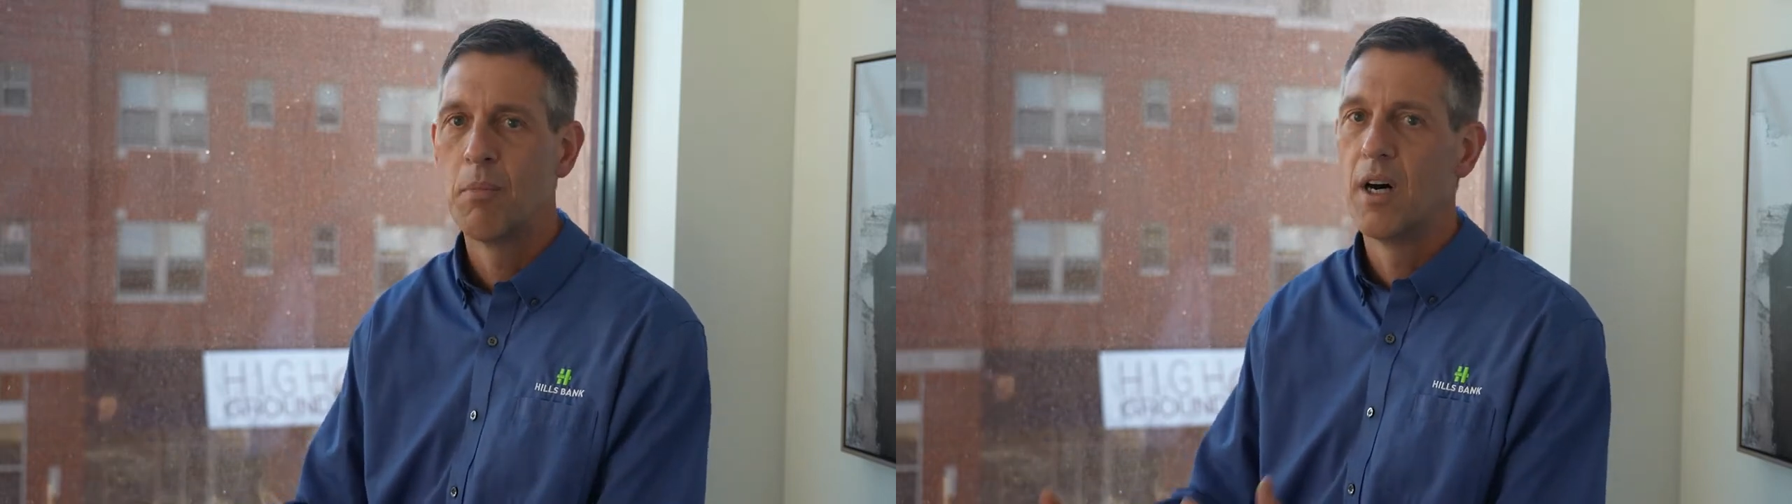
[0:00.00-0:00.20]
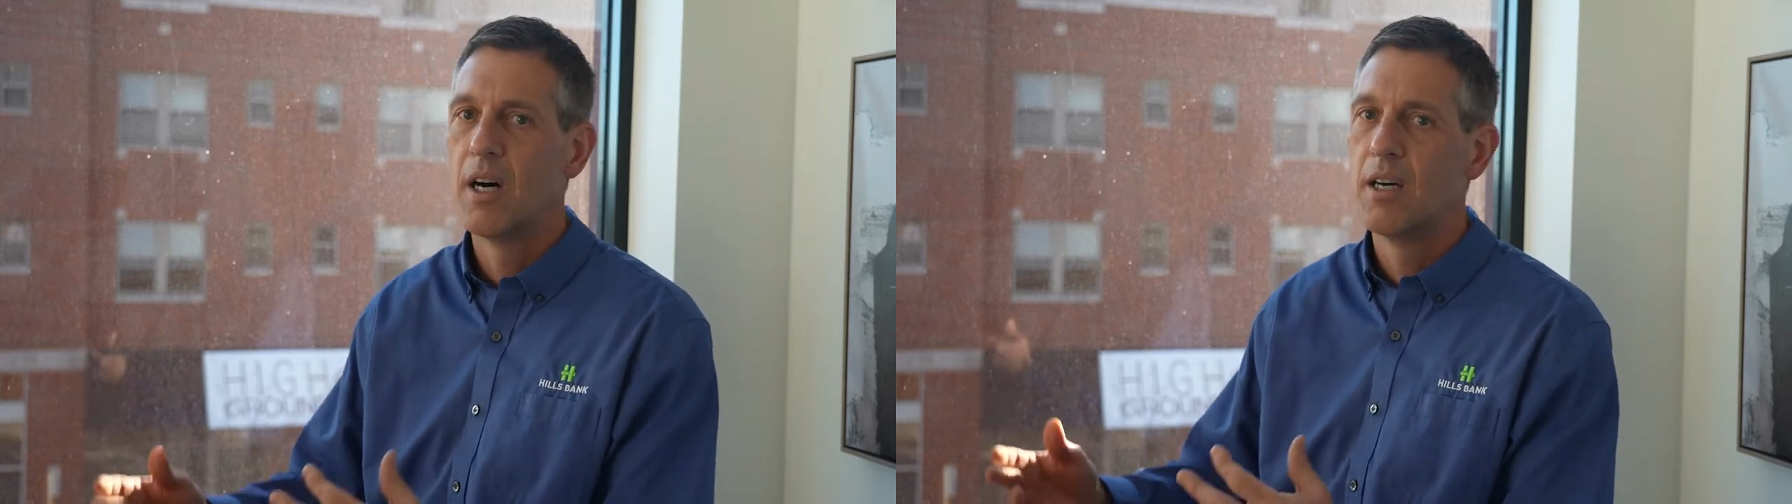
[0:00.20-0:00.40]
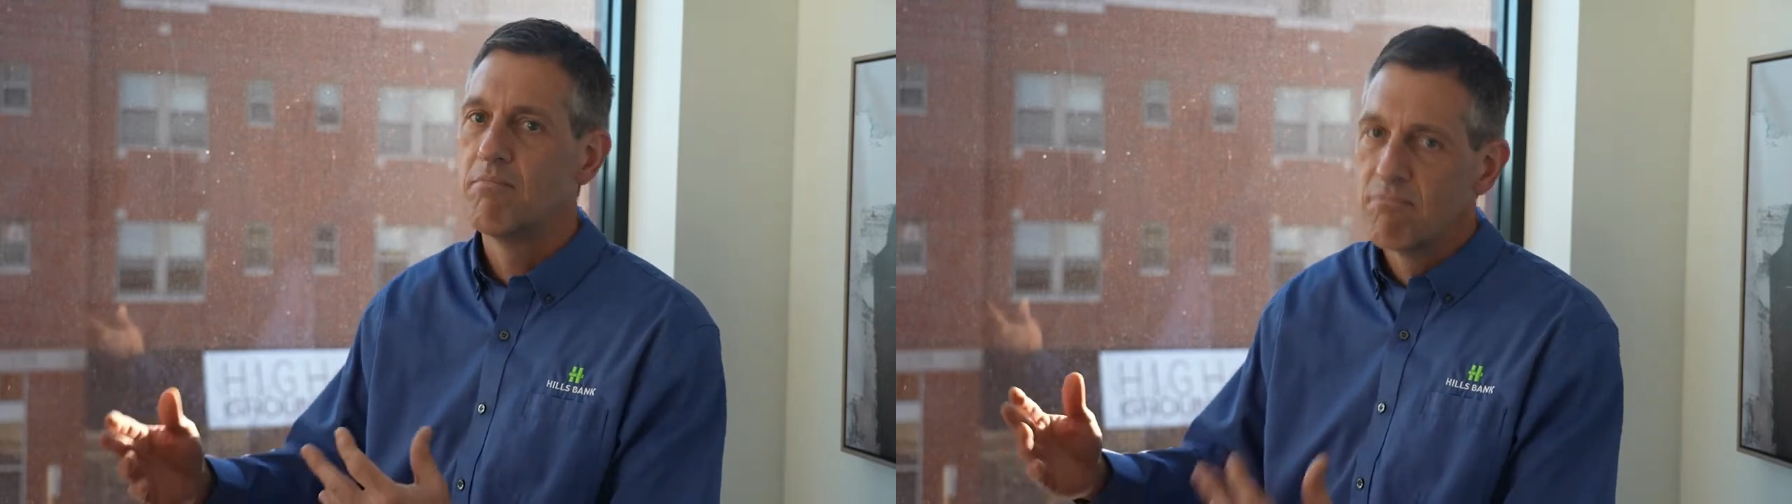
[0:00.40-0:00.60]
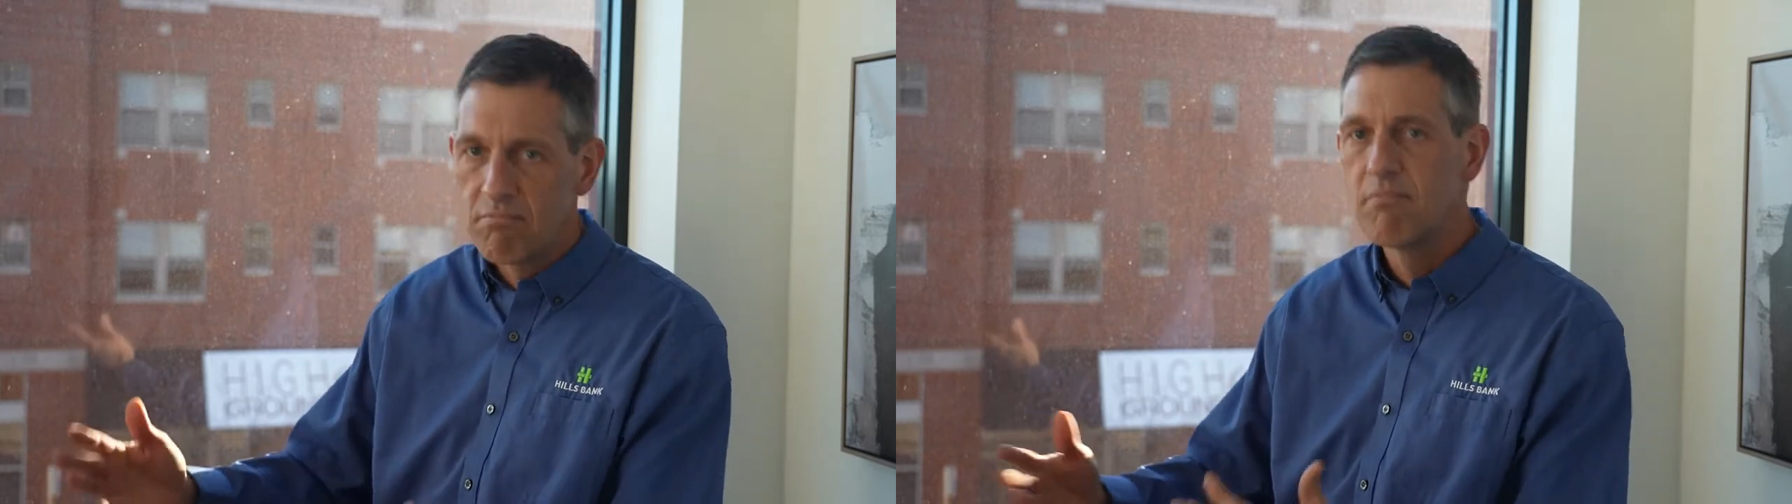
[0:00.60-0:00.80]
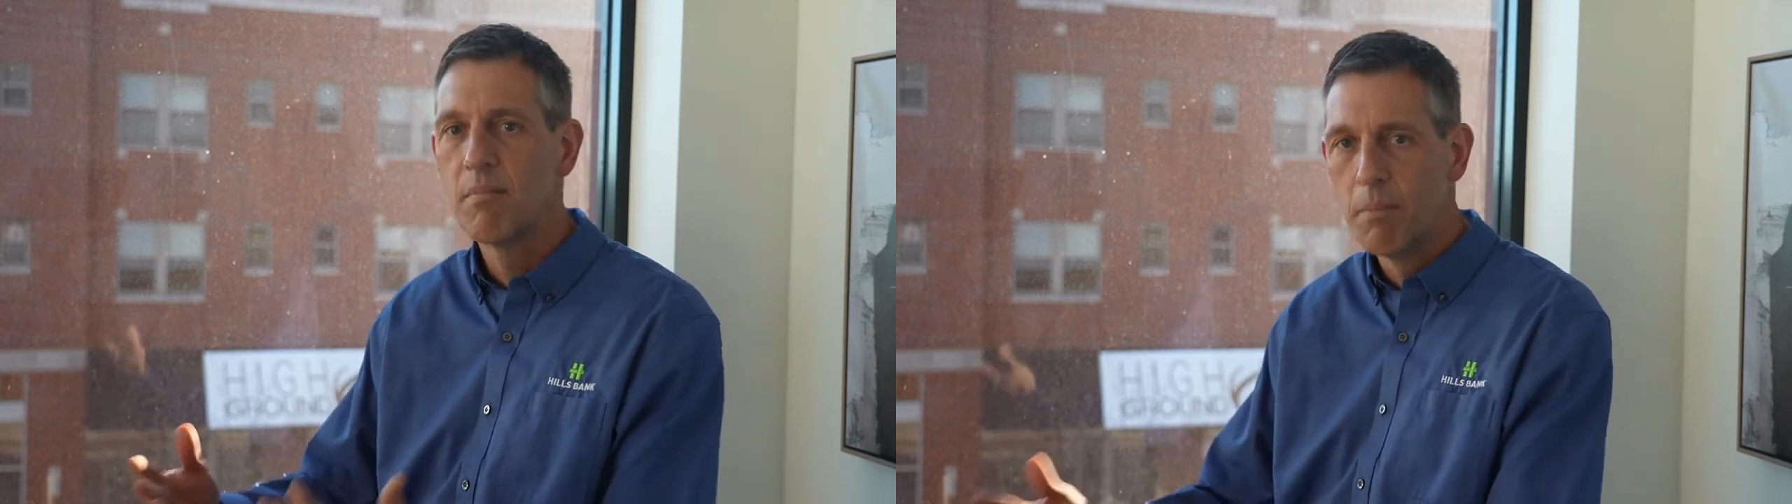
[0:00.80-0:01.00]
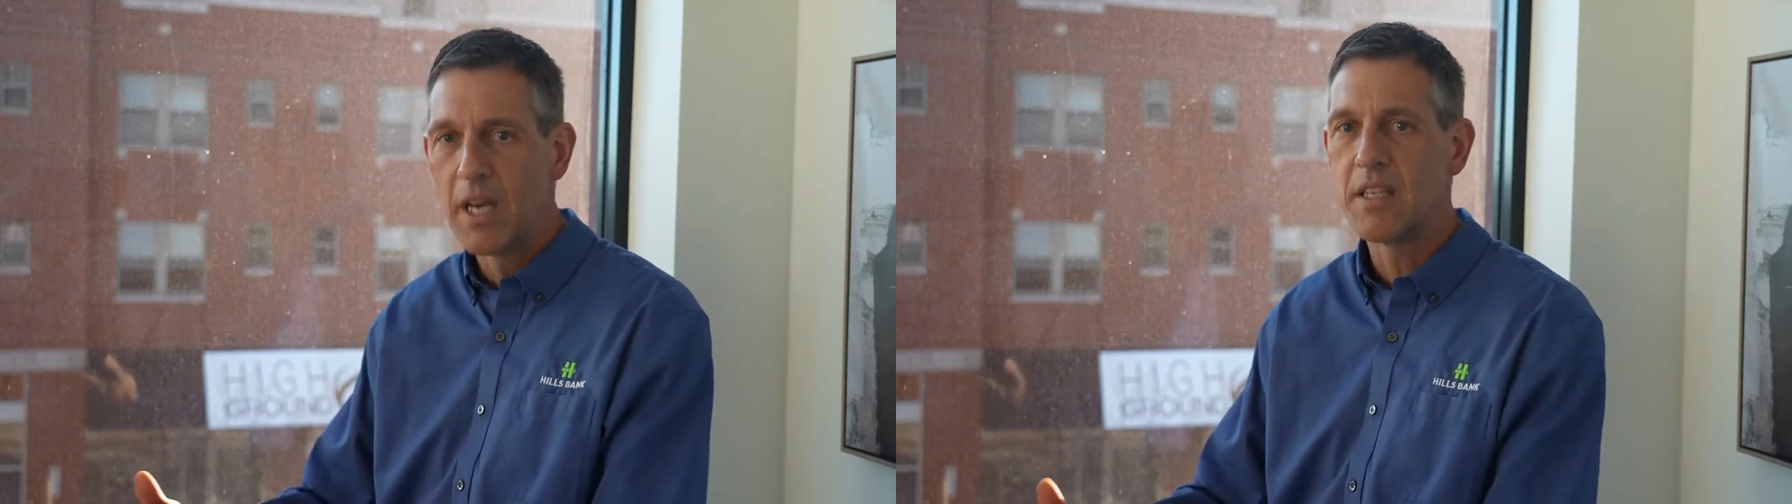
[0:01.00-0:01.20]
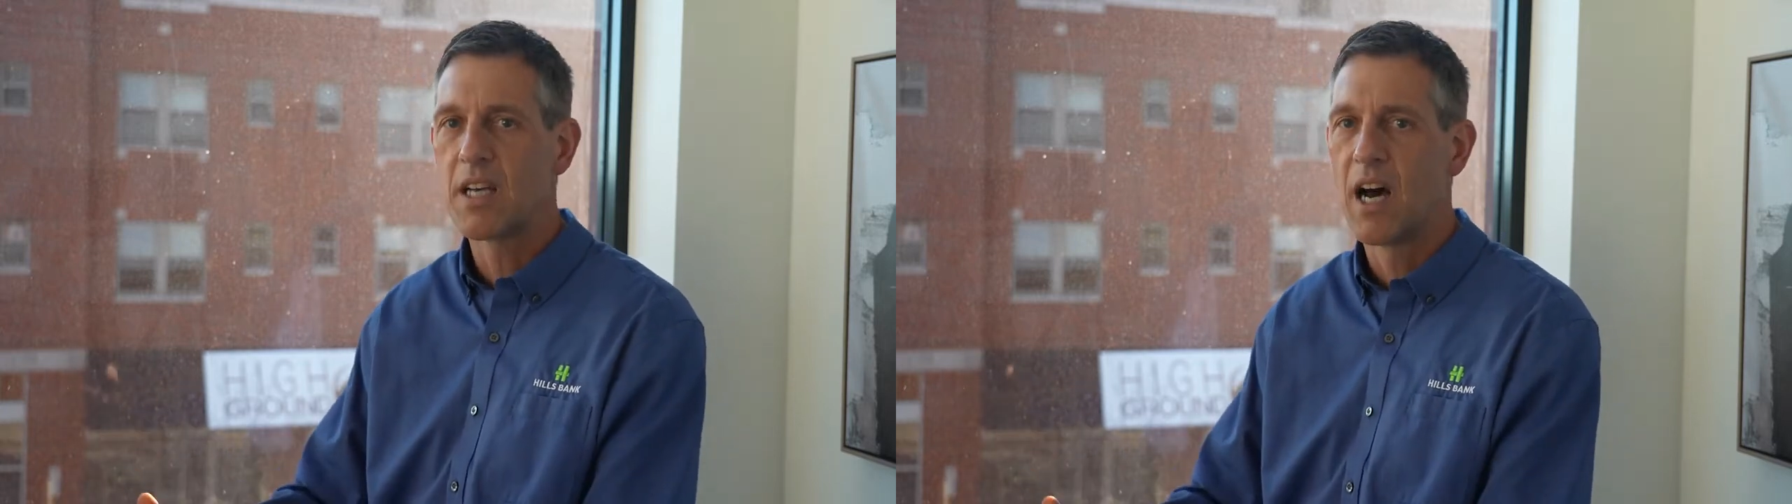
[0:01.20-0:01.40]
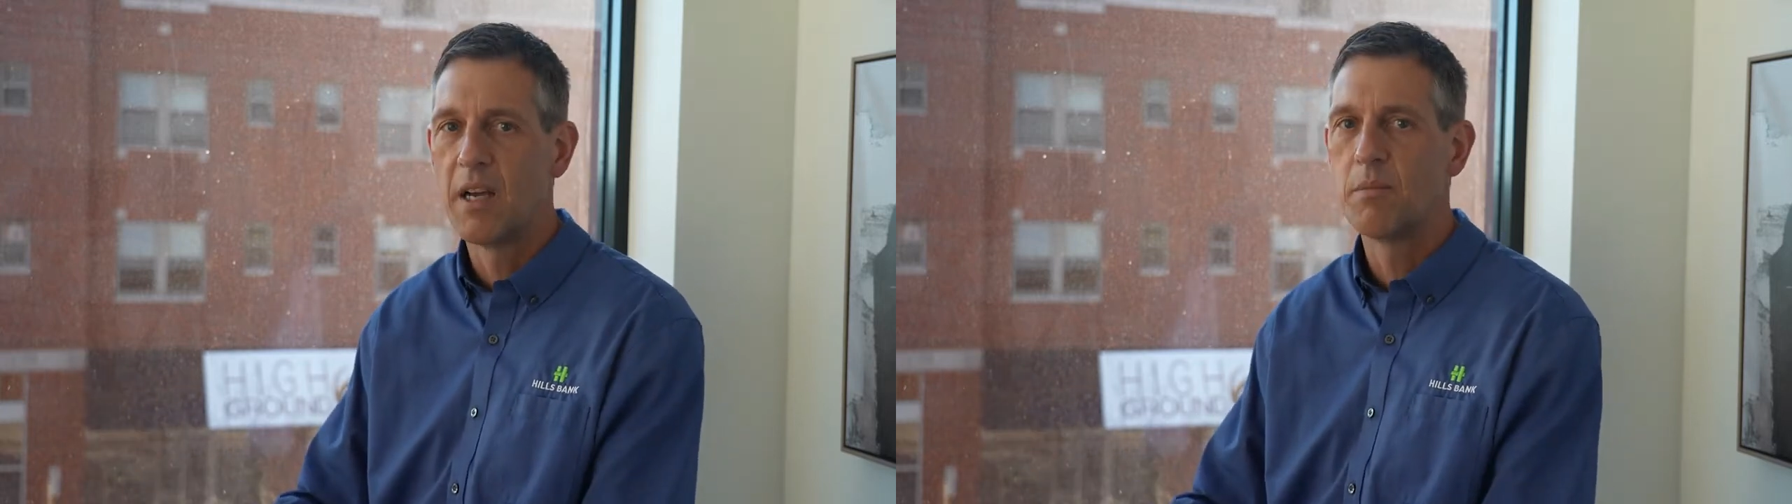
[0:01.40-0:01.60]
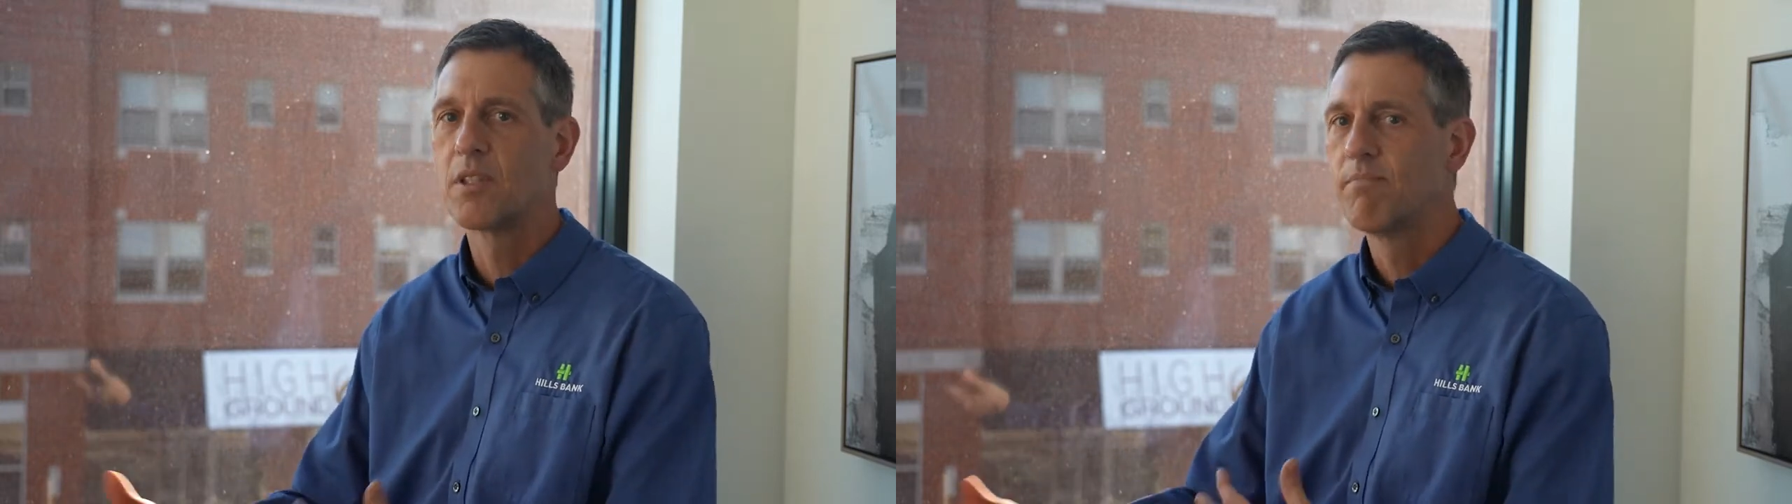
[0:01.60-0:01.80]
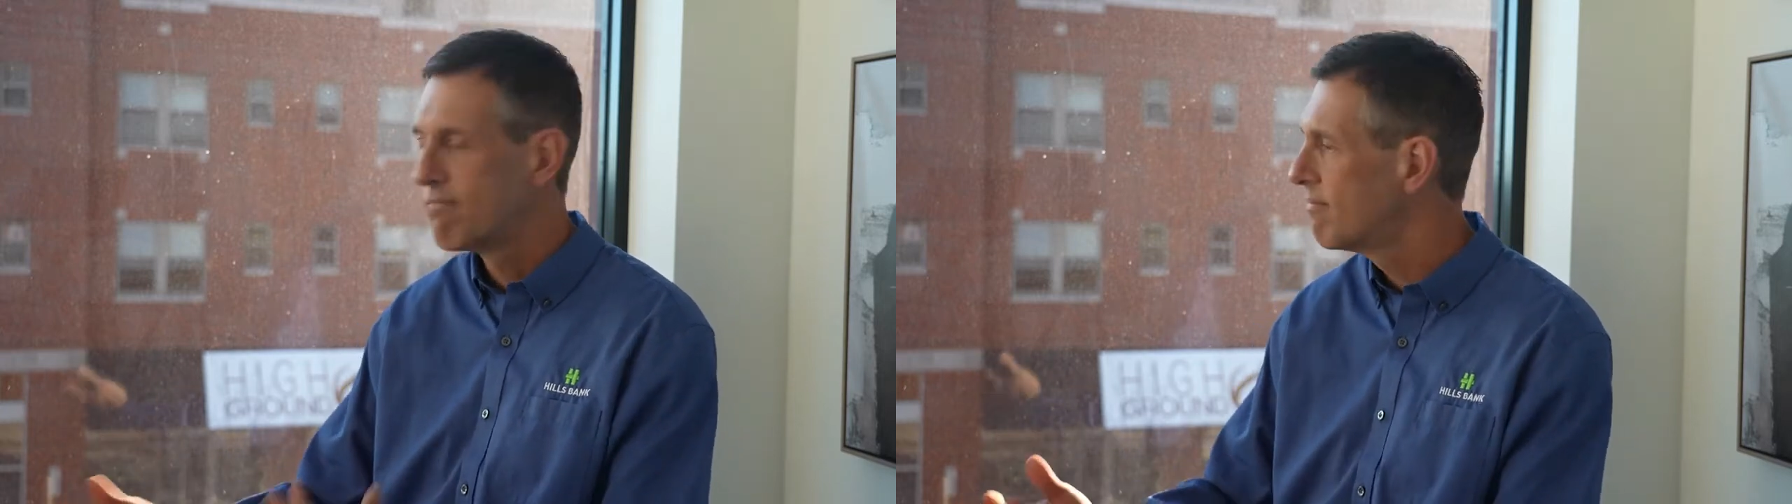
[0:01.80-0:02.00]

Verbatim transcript: but many times